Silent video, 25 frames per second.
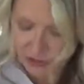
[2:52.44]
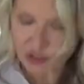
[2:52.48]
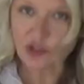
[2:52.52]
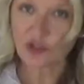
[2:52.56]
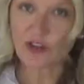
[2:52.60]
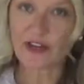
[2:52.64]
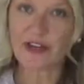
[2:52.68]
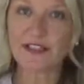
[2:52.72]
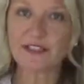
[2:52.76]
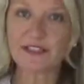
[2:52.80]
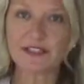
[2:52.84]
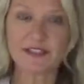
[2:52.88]

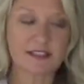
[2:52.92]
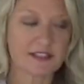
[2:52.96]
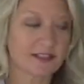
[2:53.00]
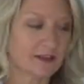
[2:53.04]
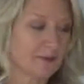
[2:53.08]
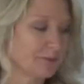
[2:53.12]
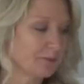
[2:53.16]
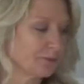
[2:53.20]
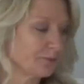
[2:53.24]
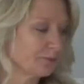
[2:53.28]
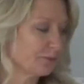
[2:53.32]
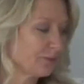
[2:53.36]
dress.
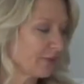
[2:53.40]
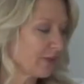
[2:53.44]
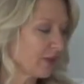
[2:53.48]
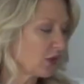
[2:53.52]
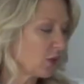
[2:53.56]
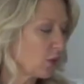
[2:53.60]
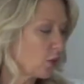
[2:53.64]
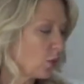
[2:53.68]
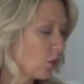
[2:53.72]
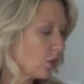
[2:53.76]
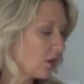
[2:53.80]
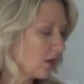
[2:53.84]

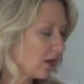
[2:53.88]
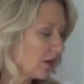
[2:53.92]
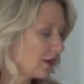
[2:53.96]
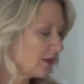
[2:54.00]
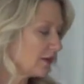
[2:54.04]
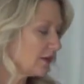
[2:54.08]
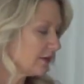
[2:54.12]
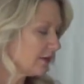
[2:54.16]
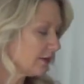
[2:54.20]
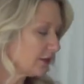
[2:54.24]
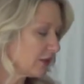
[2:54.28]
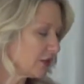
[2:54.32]

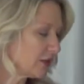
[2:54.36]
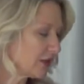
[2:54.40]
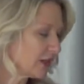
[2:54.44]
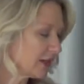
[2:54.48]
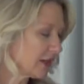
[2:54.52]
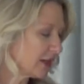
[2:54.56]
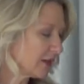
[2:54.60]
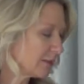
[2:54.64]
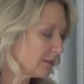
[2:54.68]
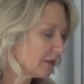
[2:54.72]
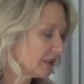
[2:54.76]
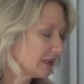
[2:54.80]
Or you
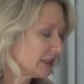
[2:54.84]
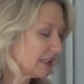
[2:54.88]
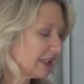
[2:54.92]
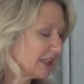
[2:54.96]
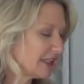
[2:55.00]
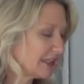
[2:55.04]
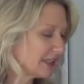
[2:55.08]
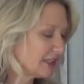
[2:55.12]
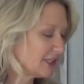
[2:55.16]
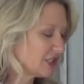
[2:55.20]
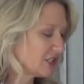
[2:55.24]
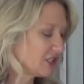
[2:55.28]
can
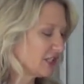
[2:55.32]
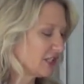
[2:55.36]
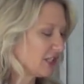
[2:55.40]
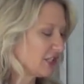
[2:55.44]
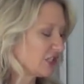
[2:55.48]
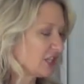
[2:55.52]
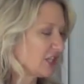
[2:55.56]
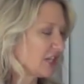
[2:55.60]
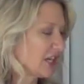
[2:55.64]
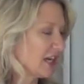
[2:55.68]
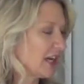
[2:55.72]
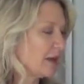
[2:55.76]
completely
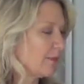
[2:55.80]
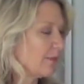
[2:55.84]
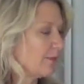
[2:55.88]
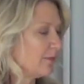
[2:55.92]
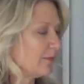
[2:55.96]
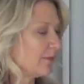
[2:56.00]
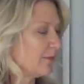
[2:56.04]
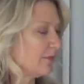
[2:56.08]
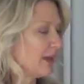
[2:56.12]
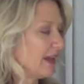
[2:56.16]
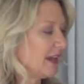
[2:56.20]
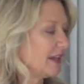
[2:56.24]
change it
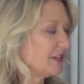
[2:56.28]
up